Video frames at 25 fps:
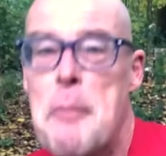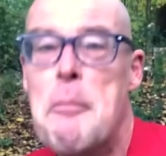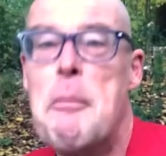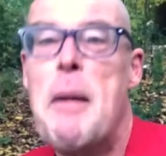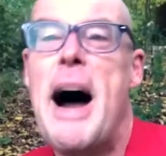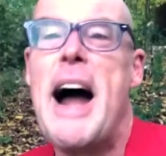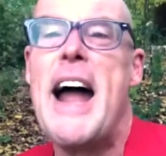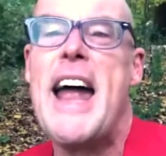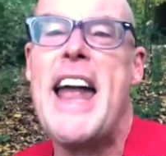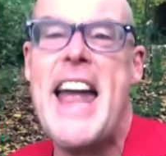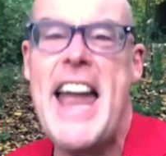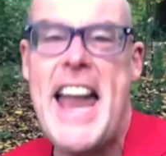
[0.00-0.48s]

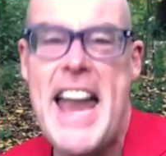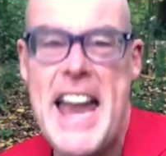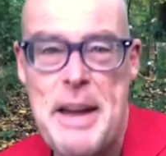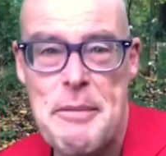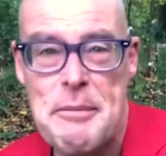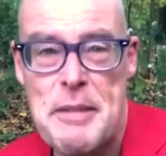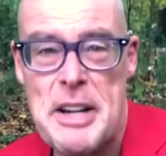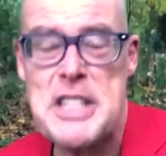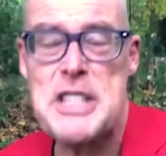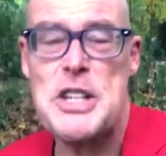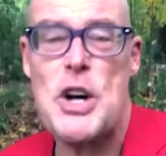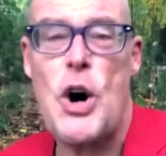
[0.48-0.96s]
My
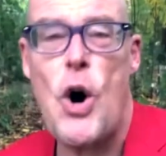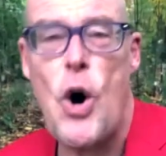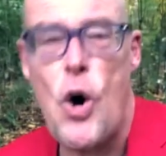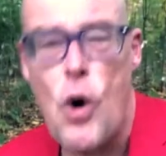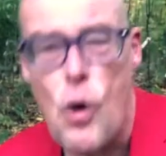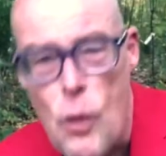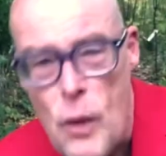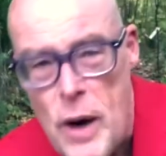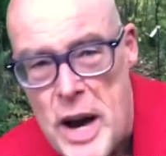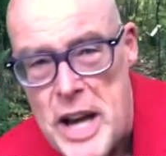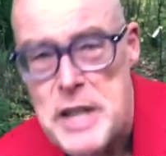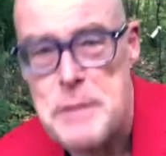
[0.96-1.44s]
aim has
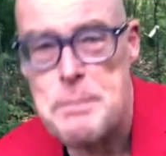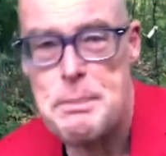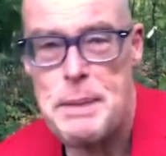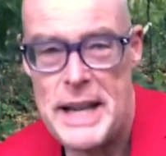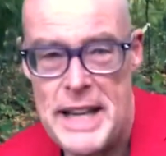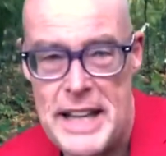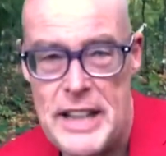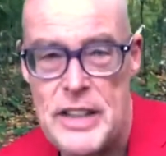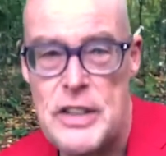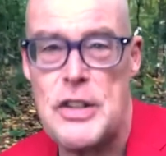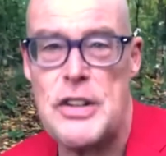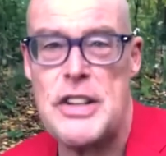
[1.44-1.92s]
always
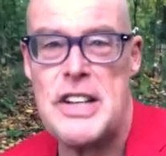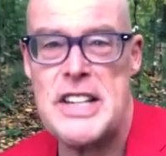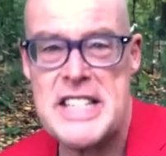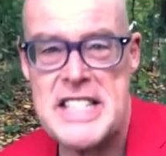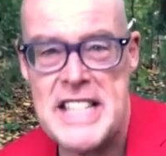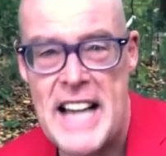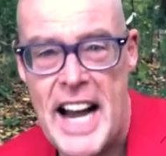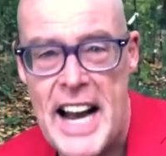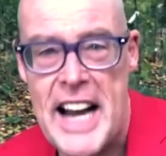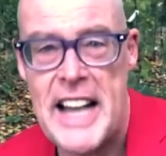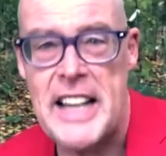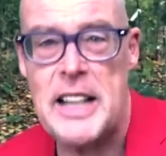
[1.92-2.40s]
been to
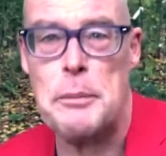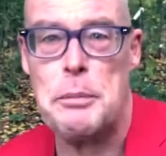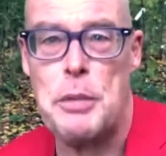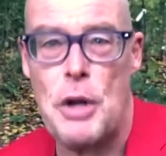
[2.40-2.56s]
design the